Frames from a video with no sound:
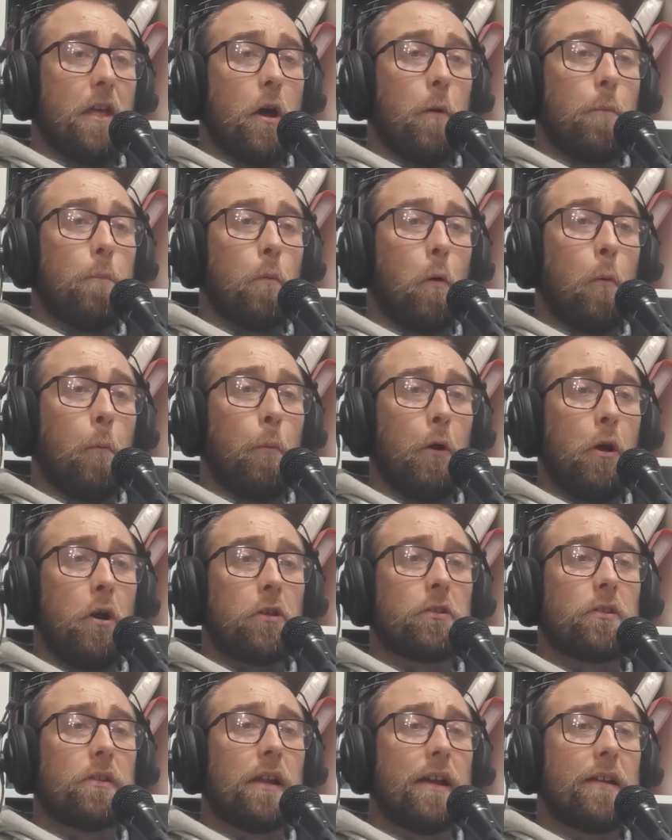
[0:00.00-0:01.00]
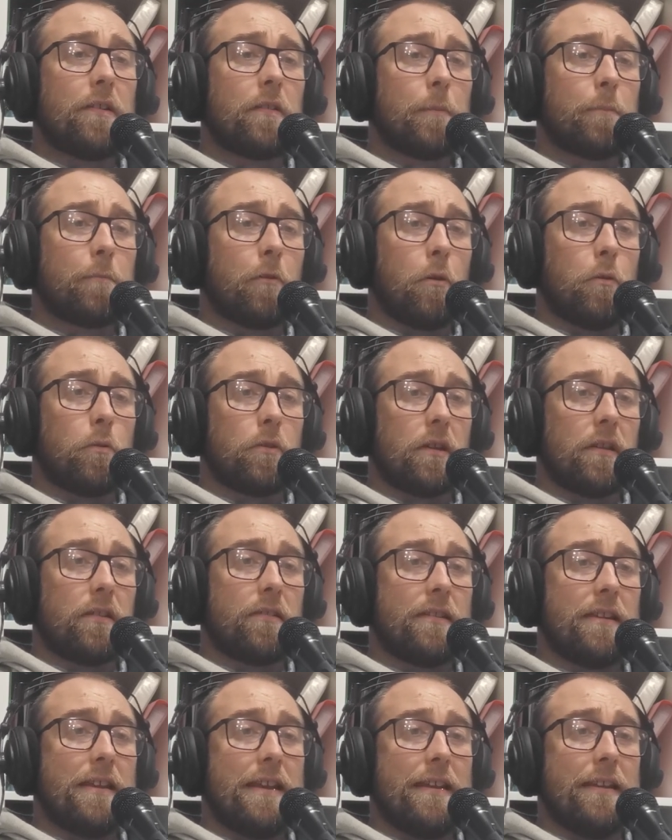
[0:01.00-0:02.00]
and that a more personalized
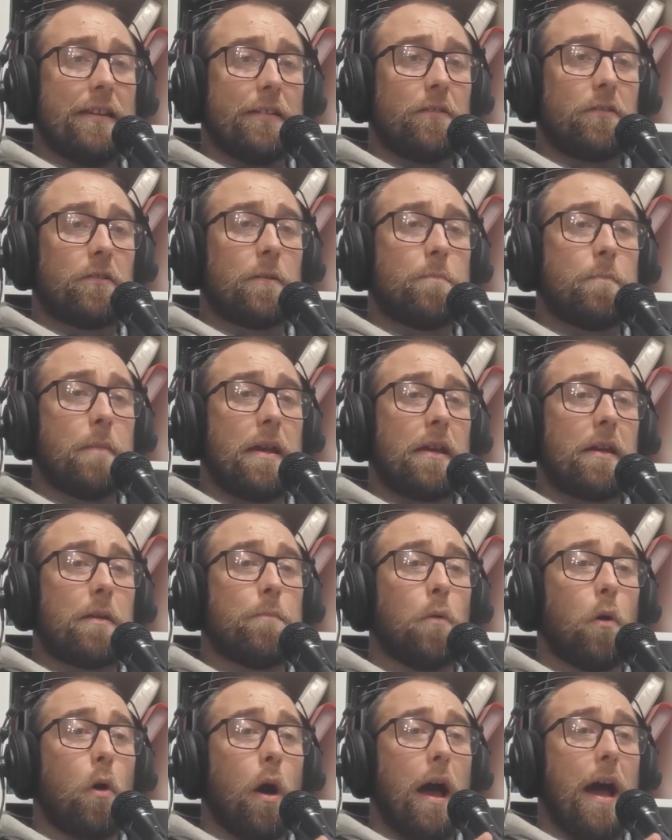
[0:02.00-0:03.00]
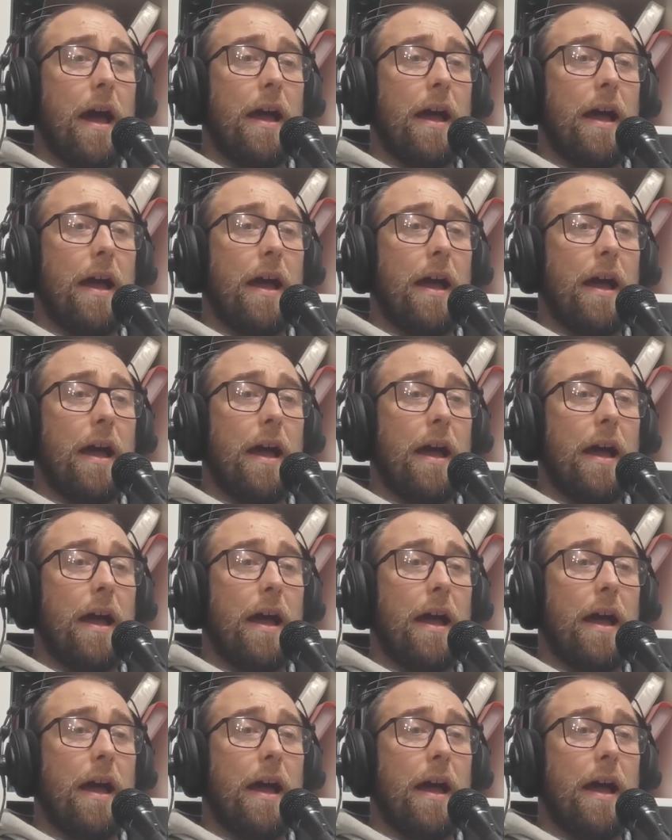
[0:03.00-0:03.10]
approach is needed to make a